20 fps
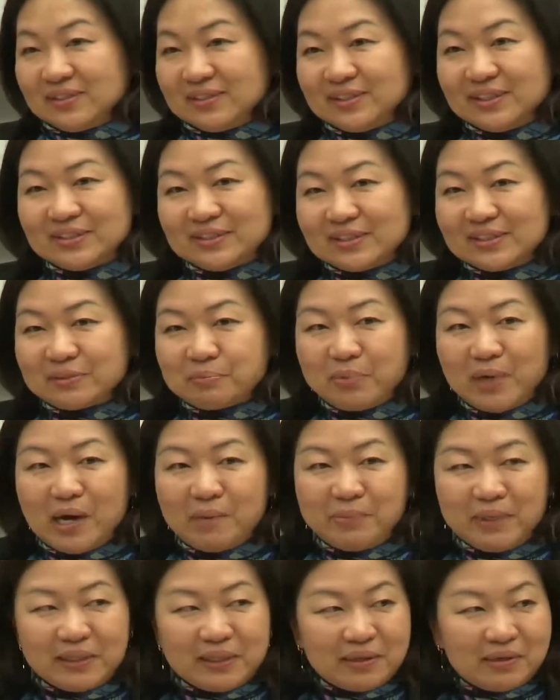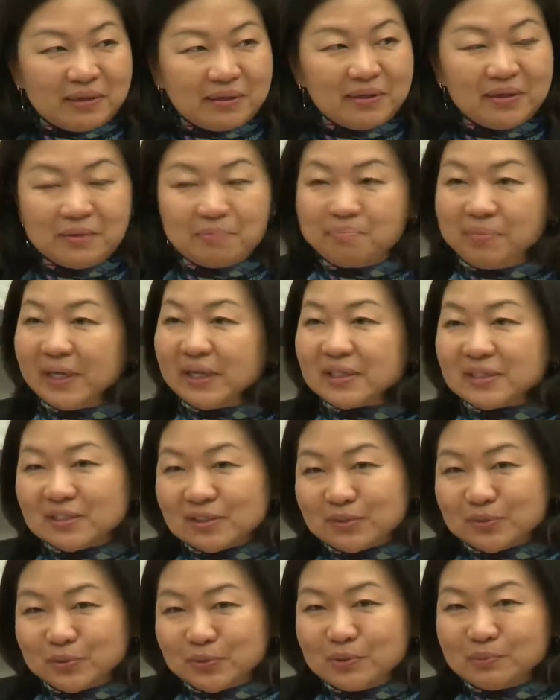this is probably the
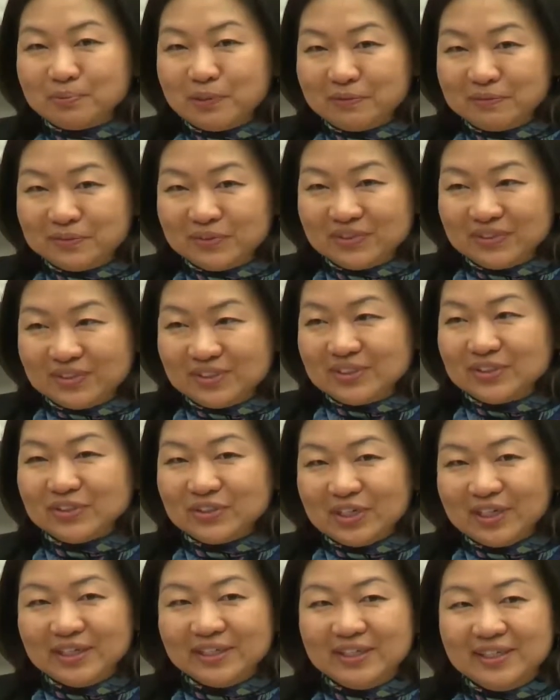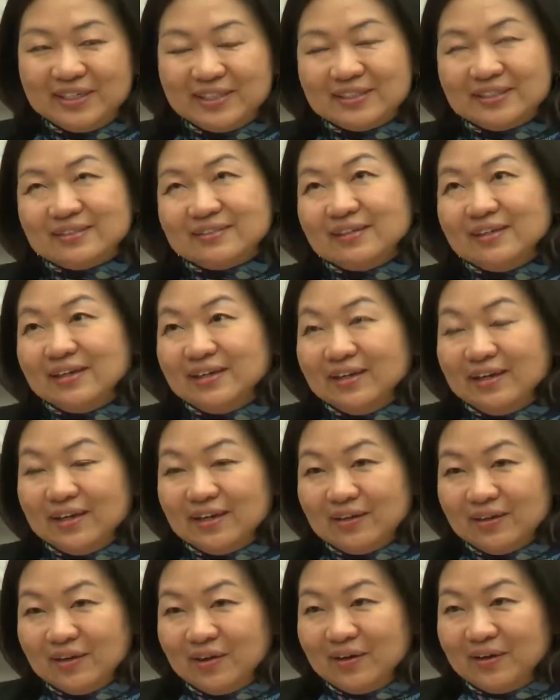biggest group of just Chinese
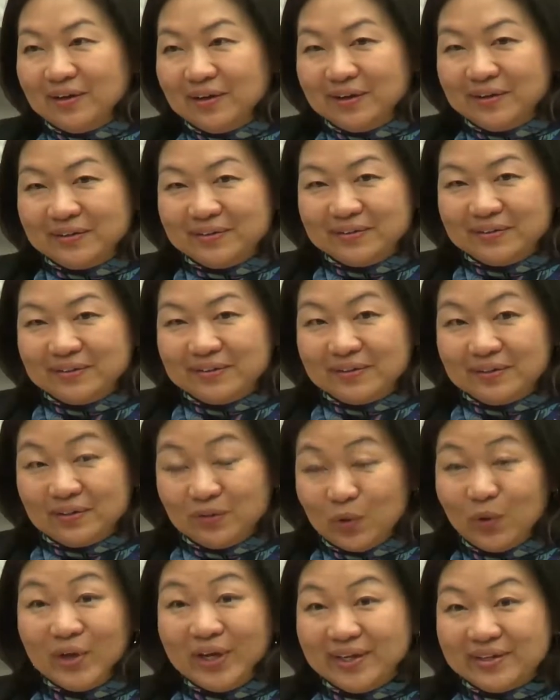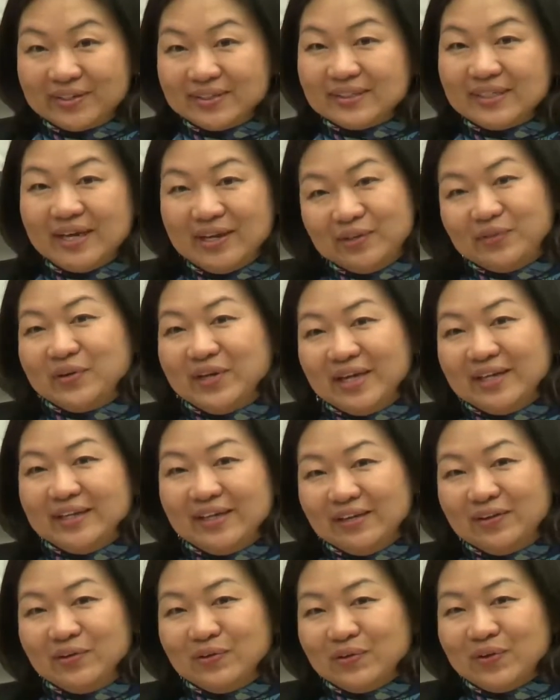lawyers
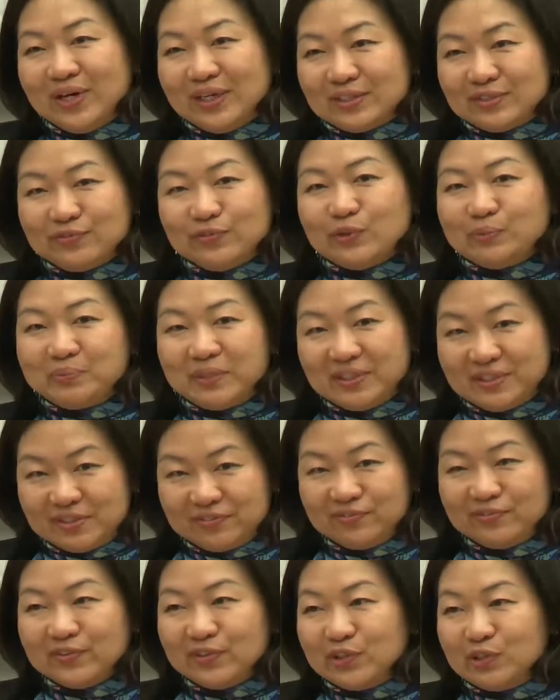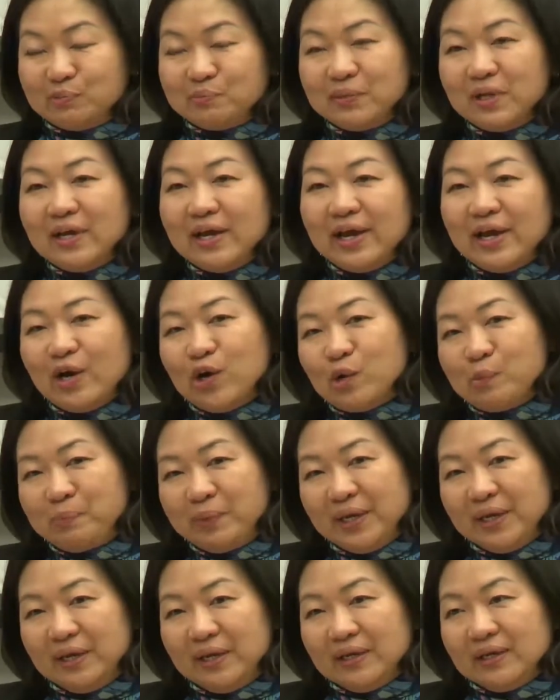educated in U.S. from this firm,
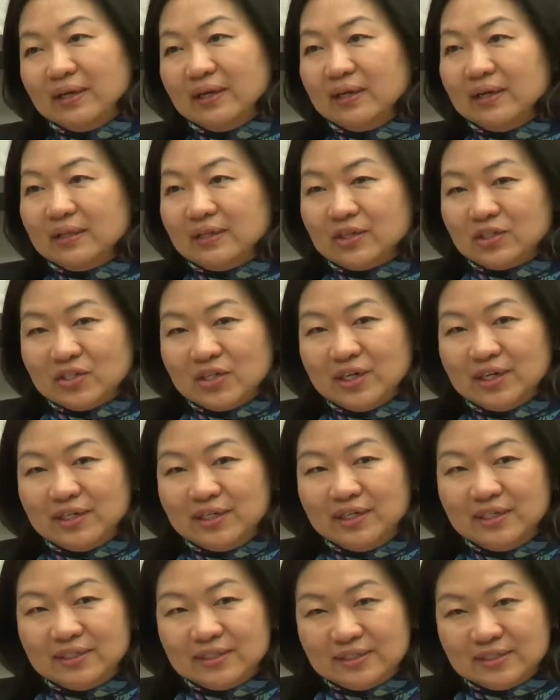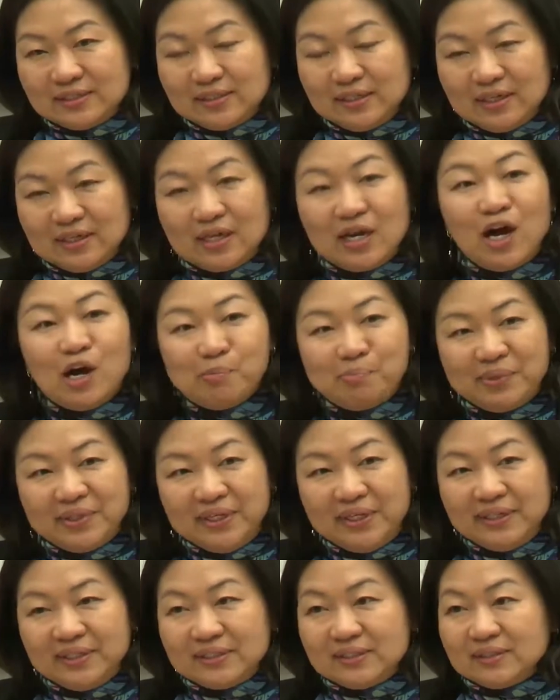helping the Chinese
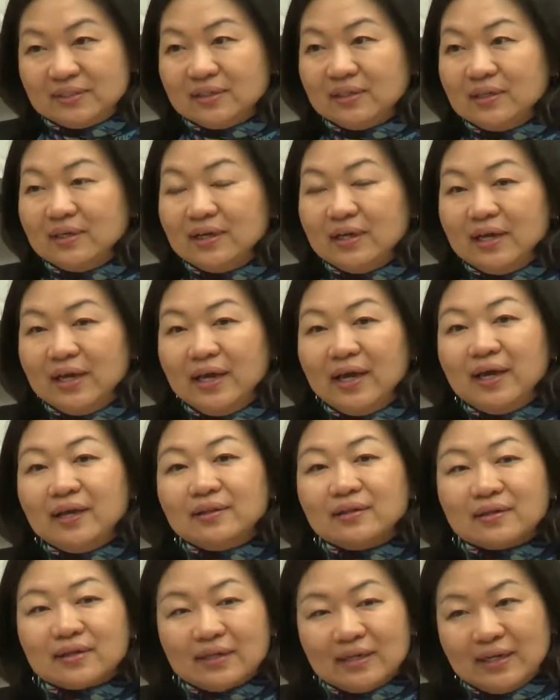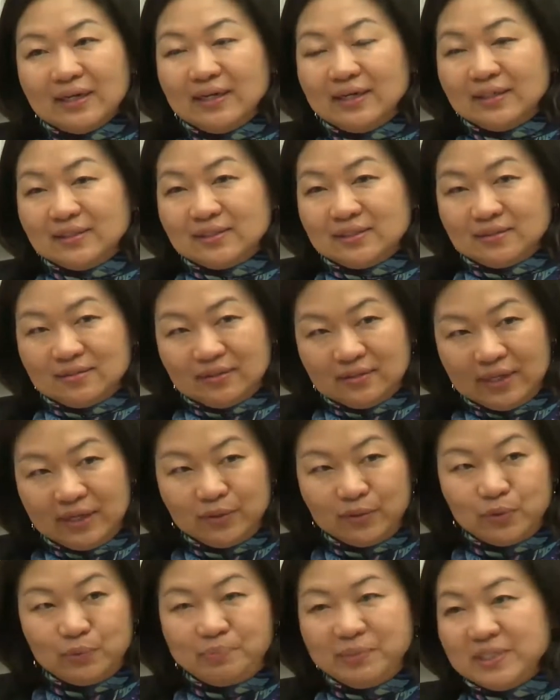companies and the clients, they
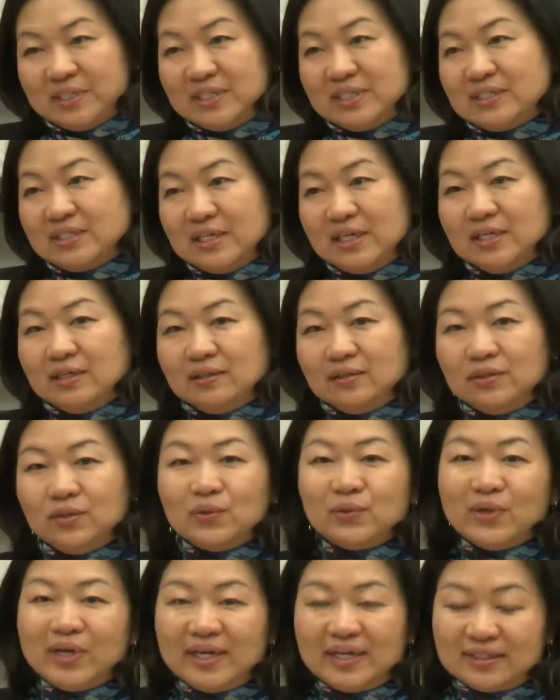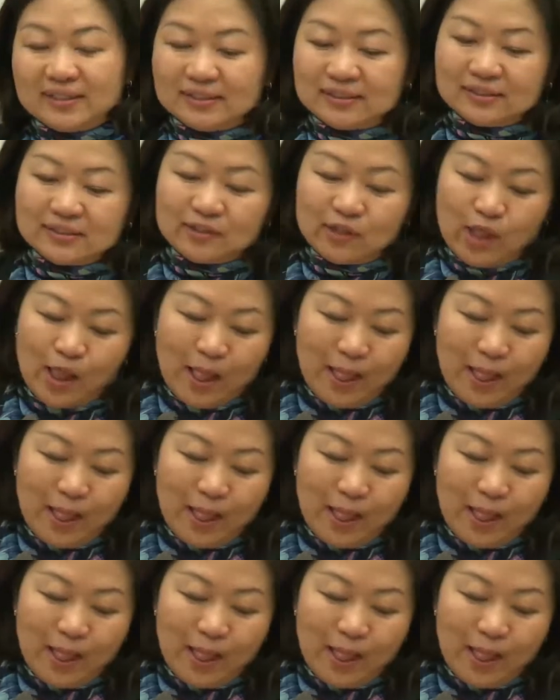do business in U.S.